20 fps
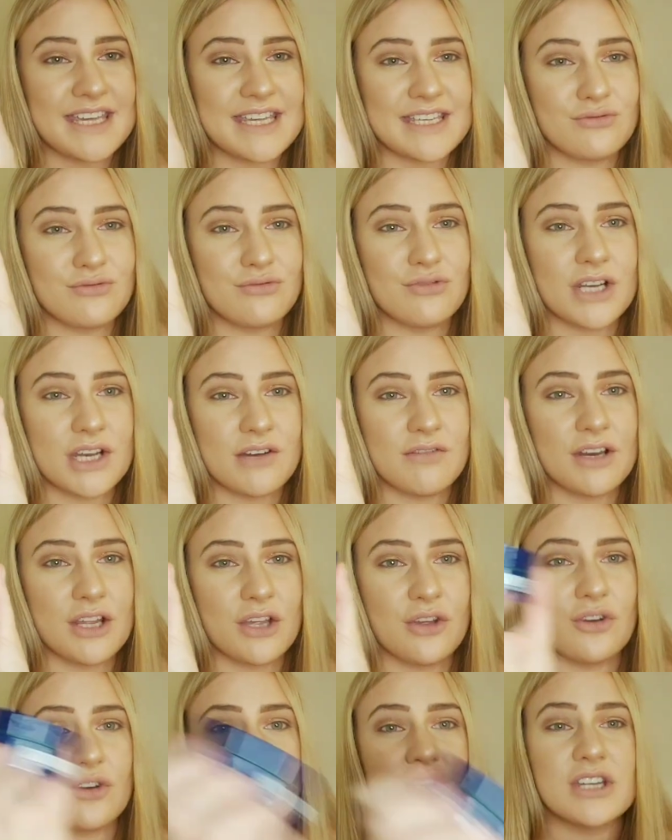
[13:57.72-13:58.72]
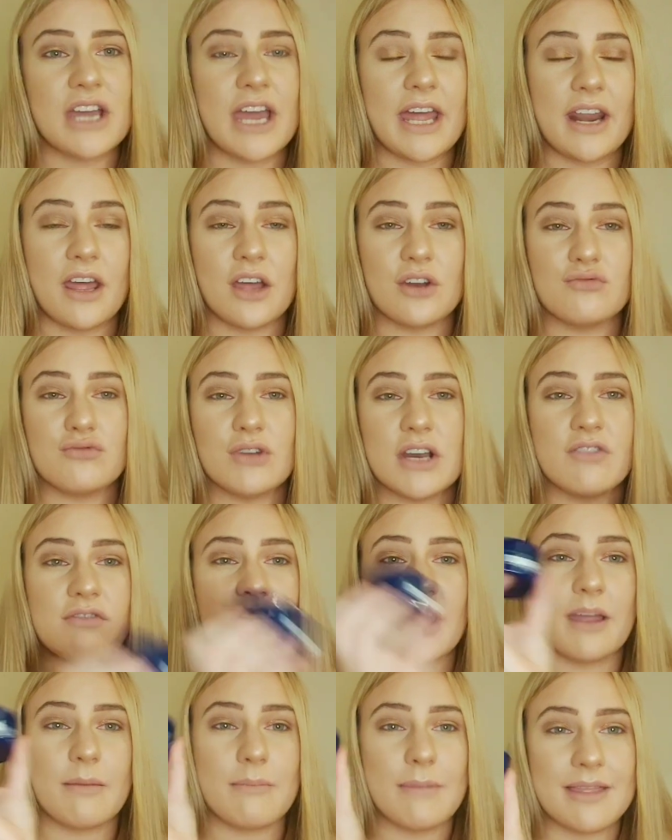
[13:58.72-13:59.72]
is really good, and I'd really
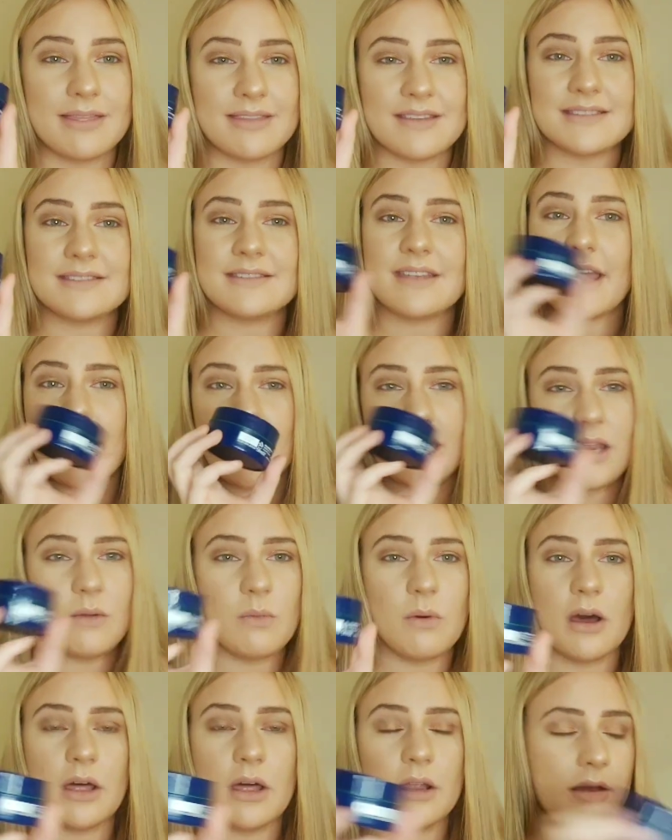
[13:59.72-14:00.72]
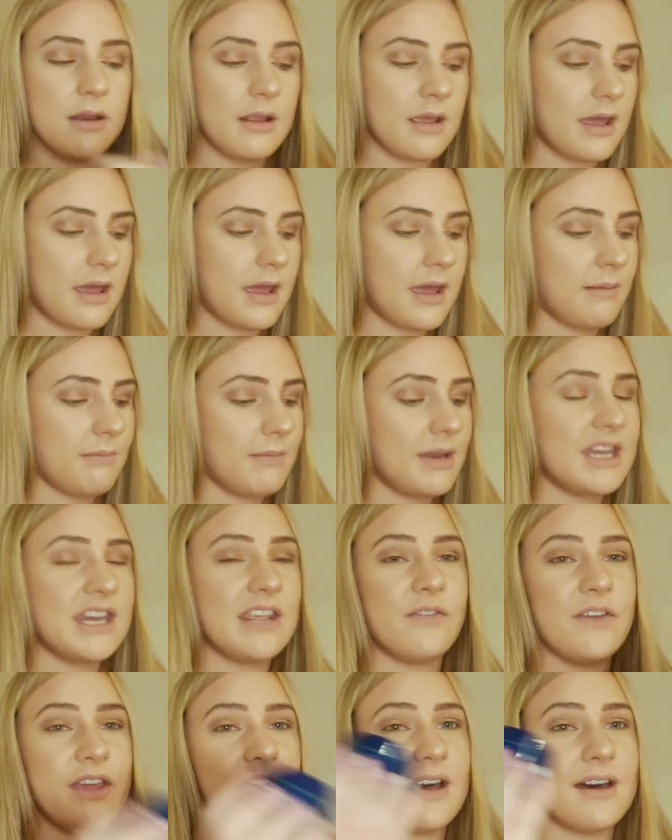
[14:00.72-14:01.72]
recommend this to anyone.
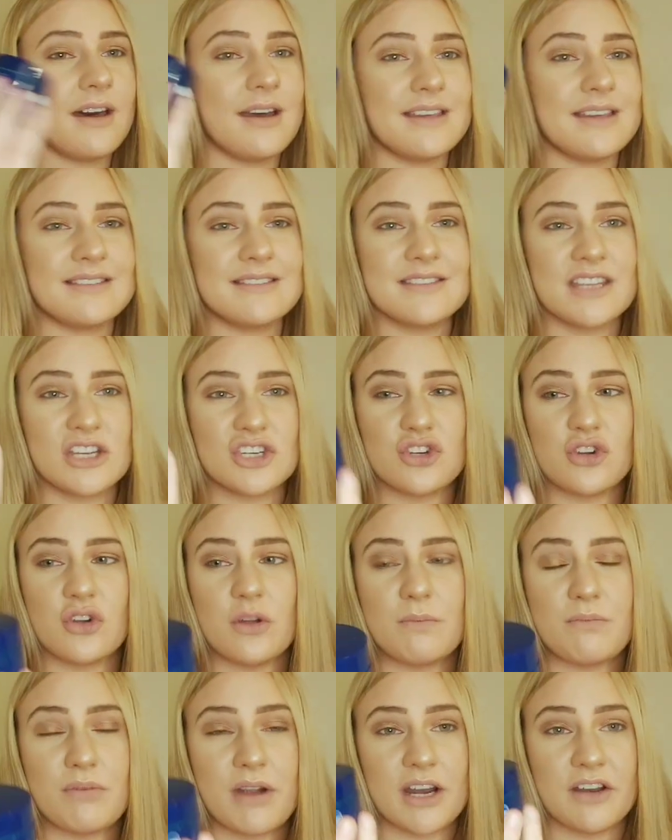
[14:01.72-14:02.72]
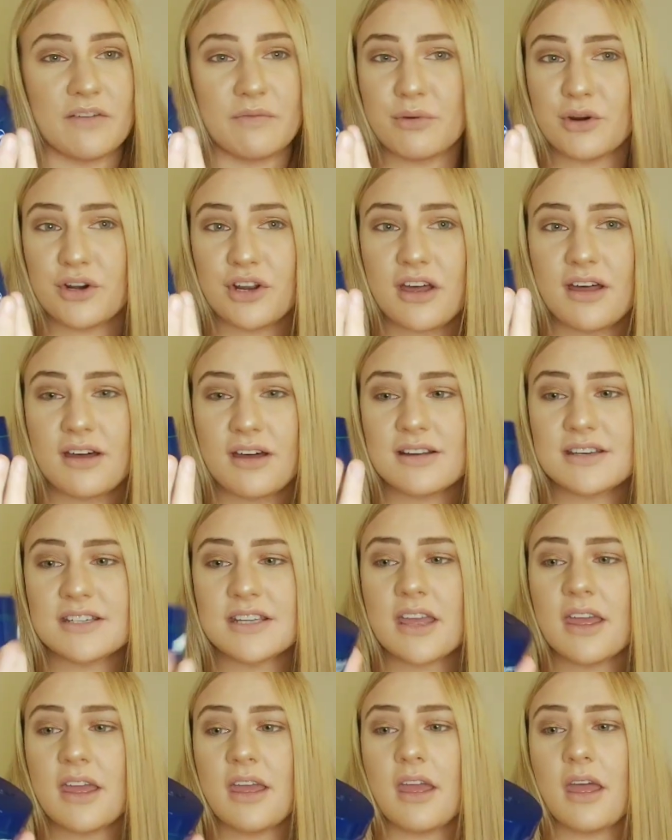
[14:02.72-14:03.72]
Nivea is such a good brand of
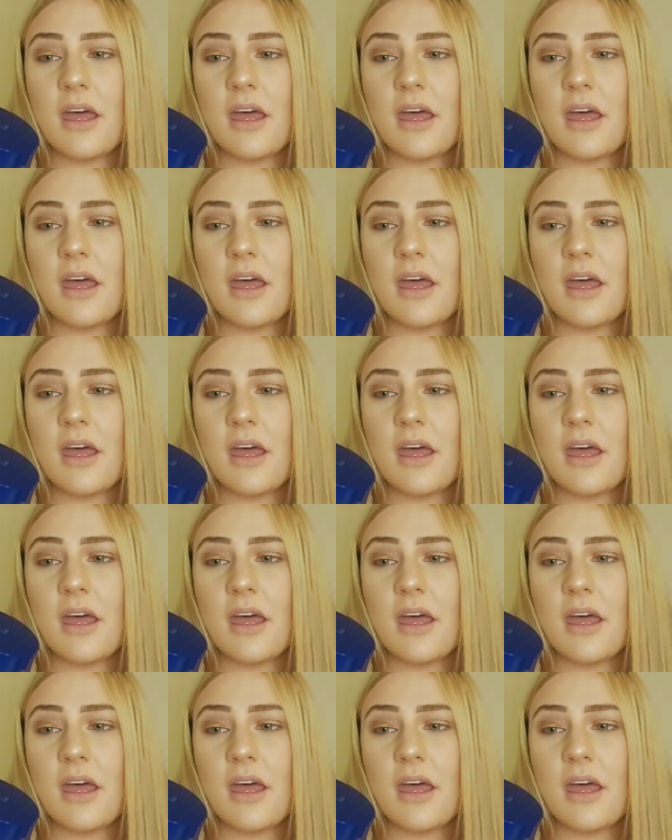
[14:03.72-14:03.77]
product.